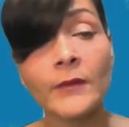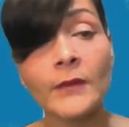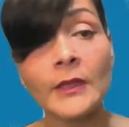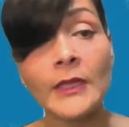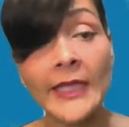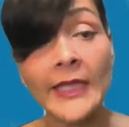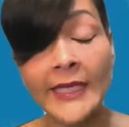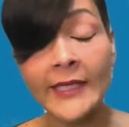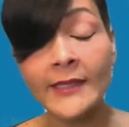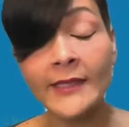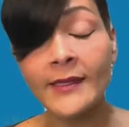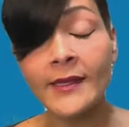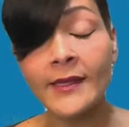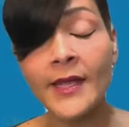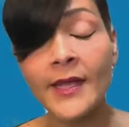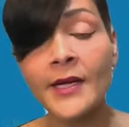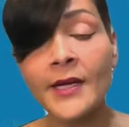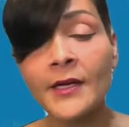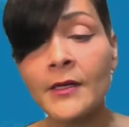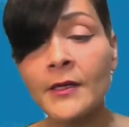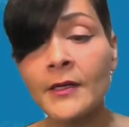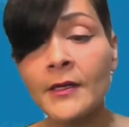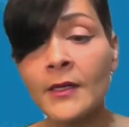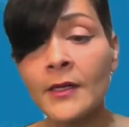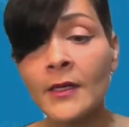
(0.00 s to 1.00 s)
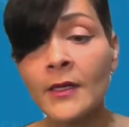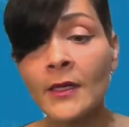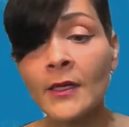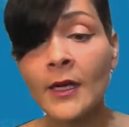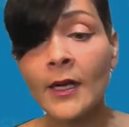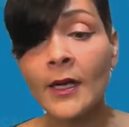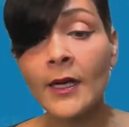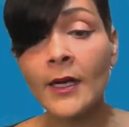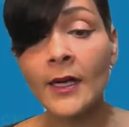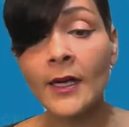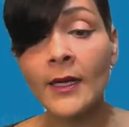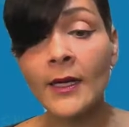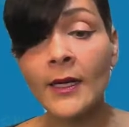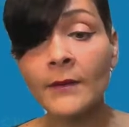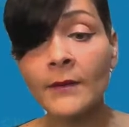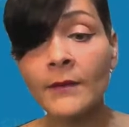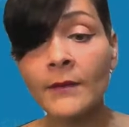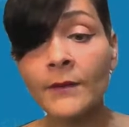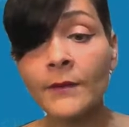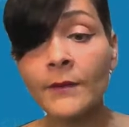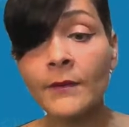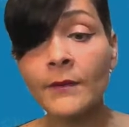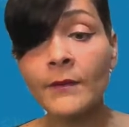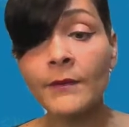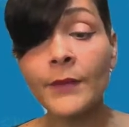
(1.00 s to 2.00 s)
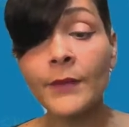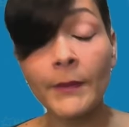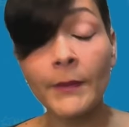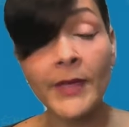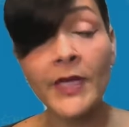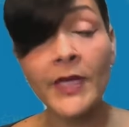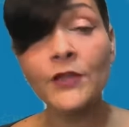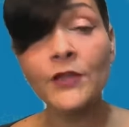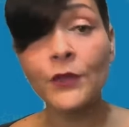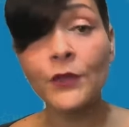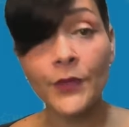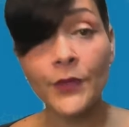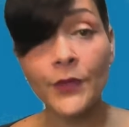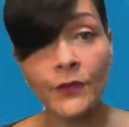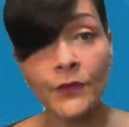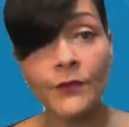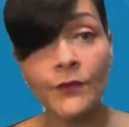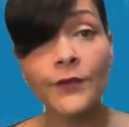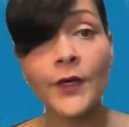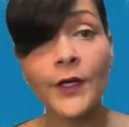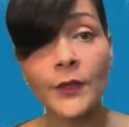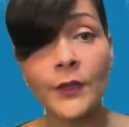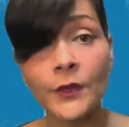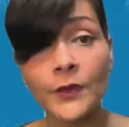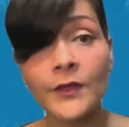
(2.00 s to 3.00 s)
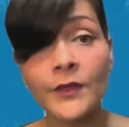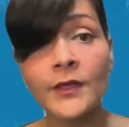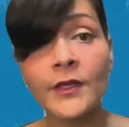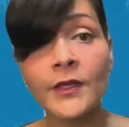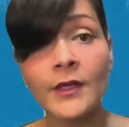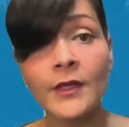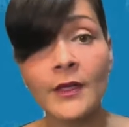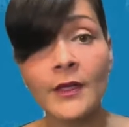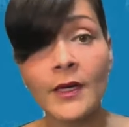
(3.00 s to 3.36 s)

links there, but make sure you vote.